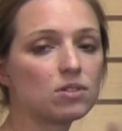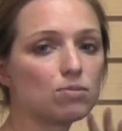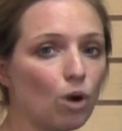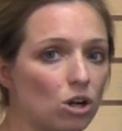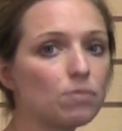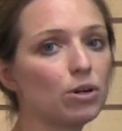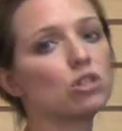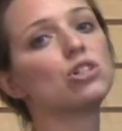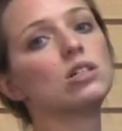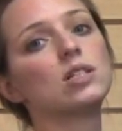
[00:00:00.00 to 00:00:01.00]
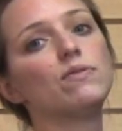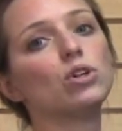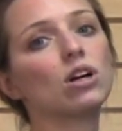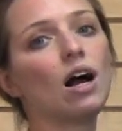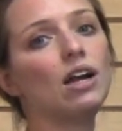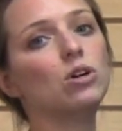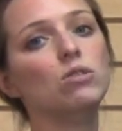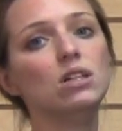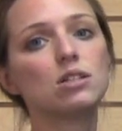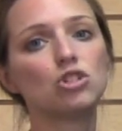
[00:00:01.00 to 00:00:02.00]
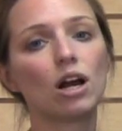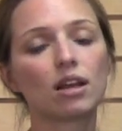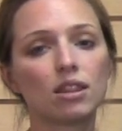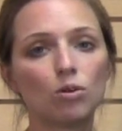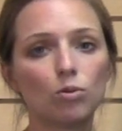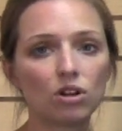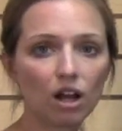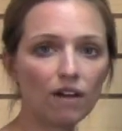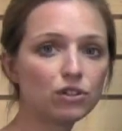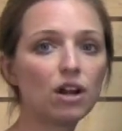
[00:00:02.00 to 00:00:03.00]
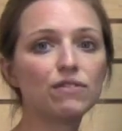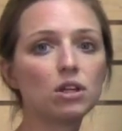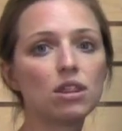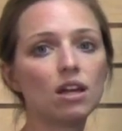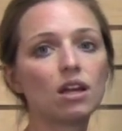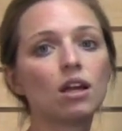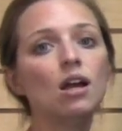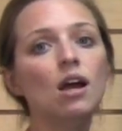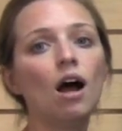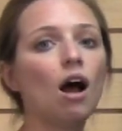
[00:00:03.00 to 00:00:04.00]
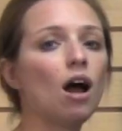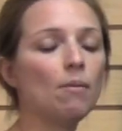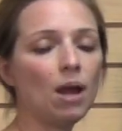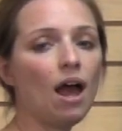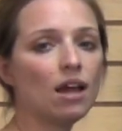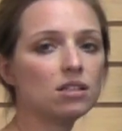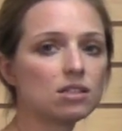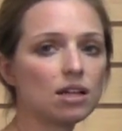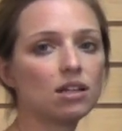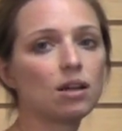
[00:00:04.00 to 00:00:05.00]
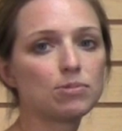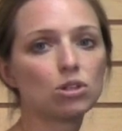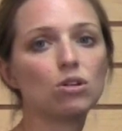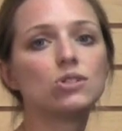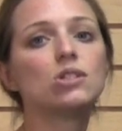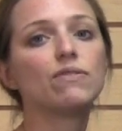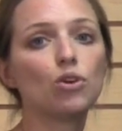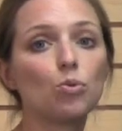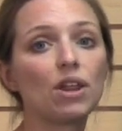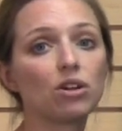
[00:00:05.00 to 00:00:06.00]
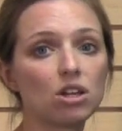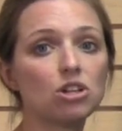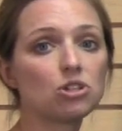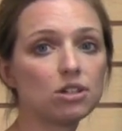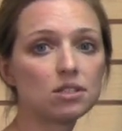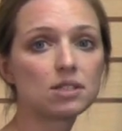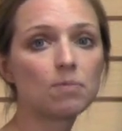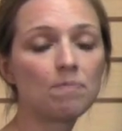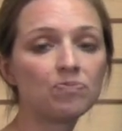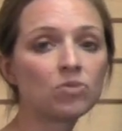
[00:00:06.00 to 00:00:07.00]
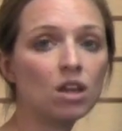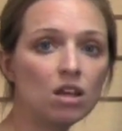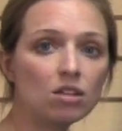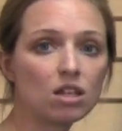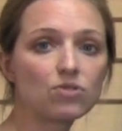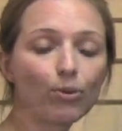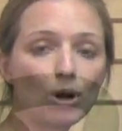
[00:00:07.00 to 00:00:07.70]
smart purchase if you're a guy who needs a jacket that will cover everything um, and stand up to loads of different weather conditions. Thanks for